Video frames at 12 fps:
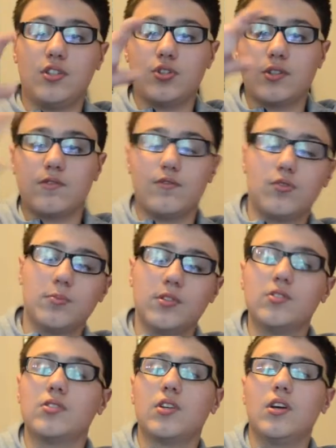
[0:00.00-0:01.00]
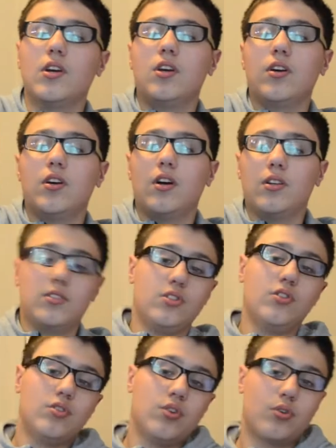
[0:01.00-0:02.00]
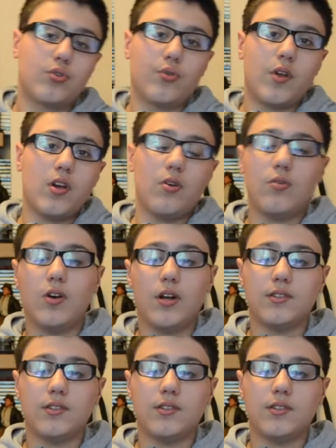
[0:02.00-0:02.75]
Transformers and, Creo.